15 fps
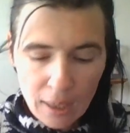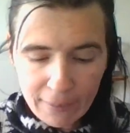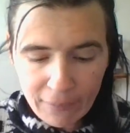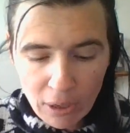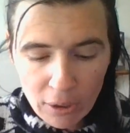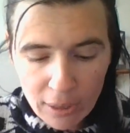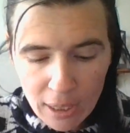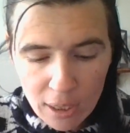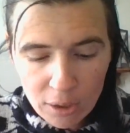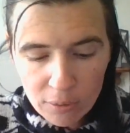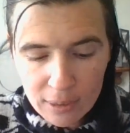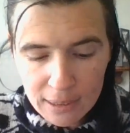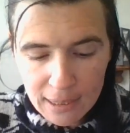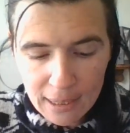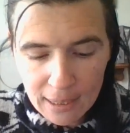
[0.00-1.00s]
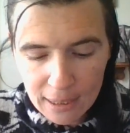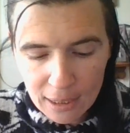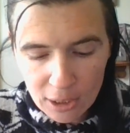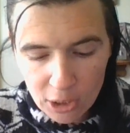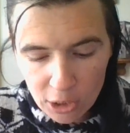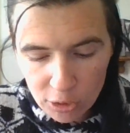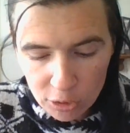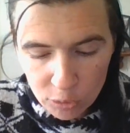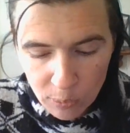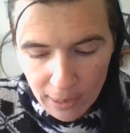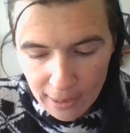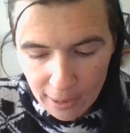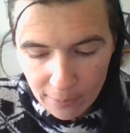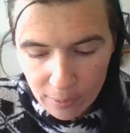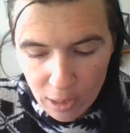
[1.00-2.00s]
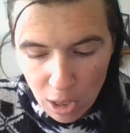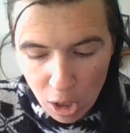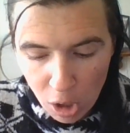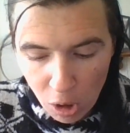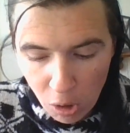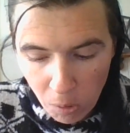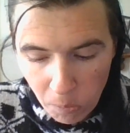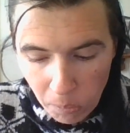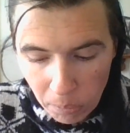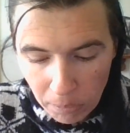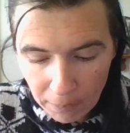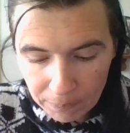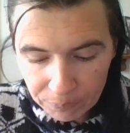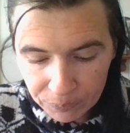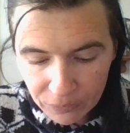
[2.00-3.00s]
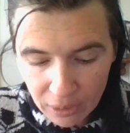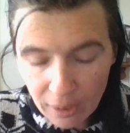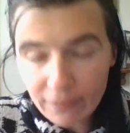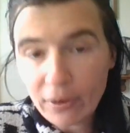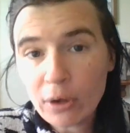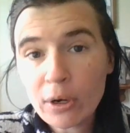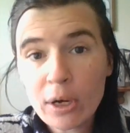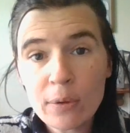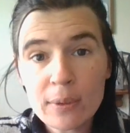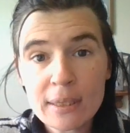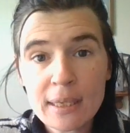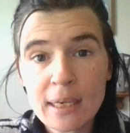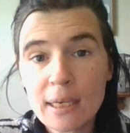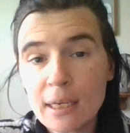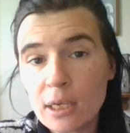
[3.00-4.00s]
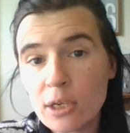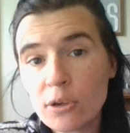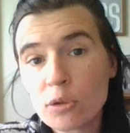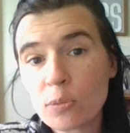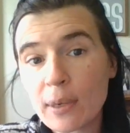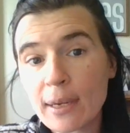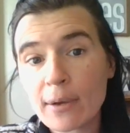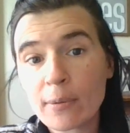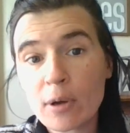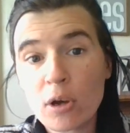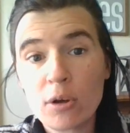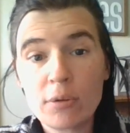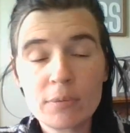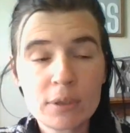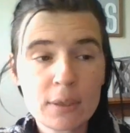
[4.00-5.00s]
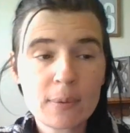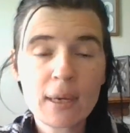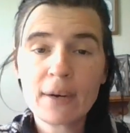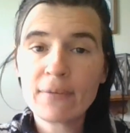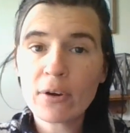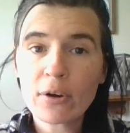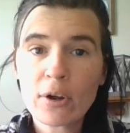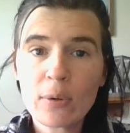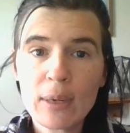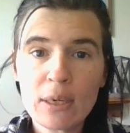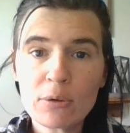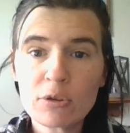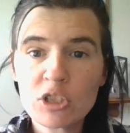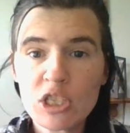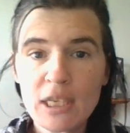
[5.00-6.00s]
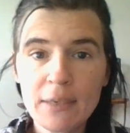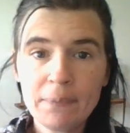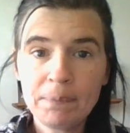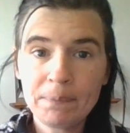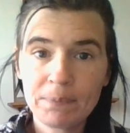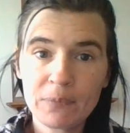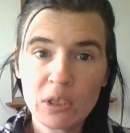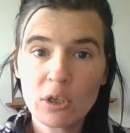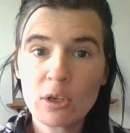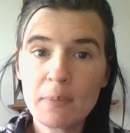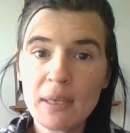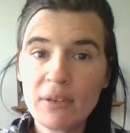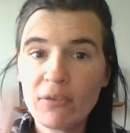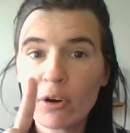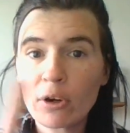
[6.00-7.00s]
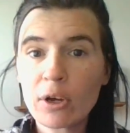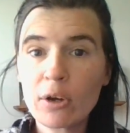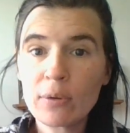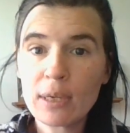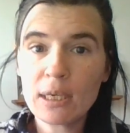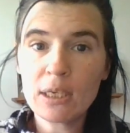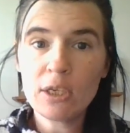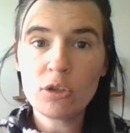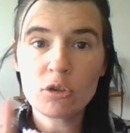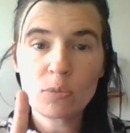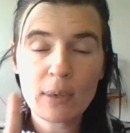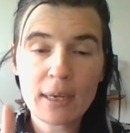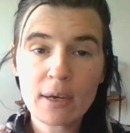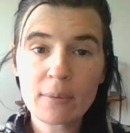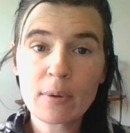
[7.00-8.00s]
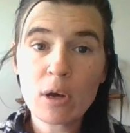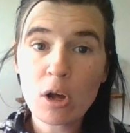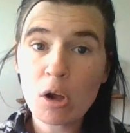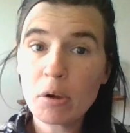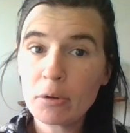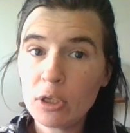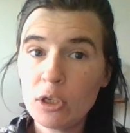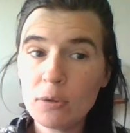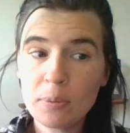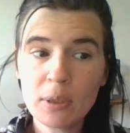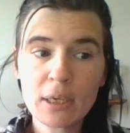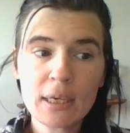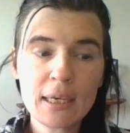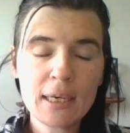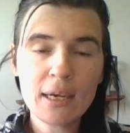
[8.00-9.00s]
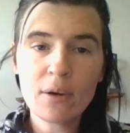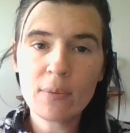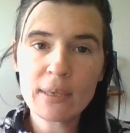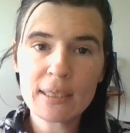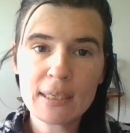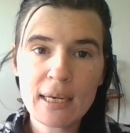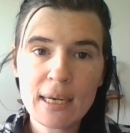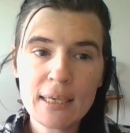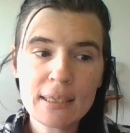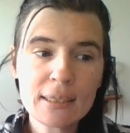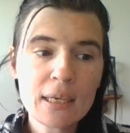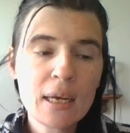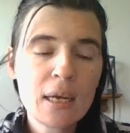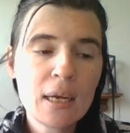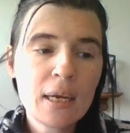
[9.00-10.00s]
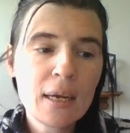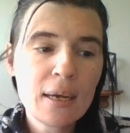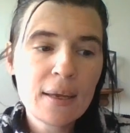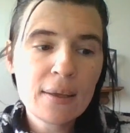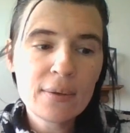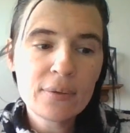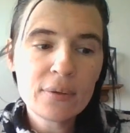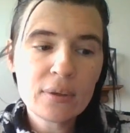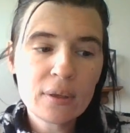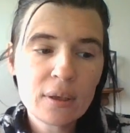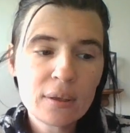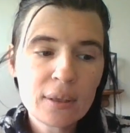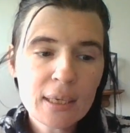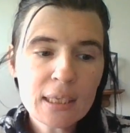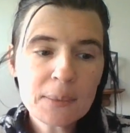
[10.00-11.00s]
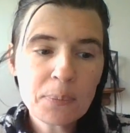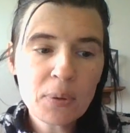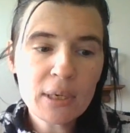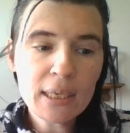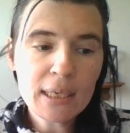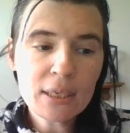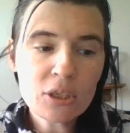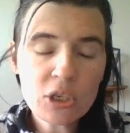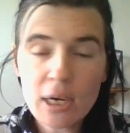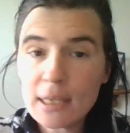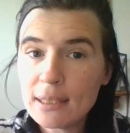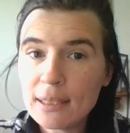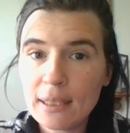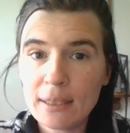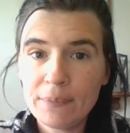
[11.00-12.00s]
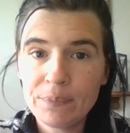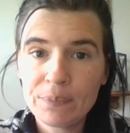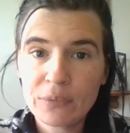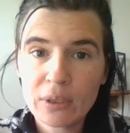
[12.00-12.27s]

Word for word: A Virgo is getting a huge wake up call. A Virgo is getting a huge wake up call. Some kind of Virgo energy. You could be the Virgo getting a huge wake up call. You plug in how it resonates. That's pretty shisty.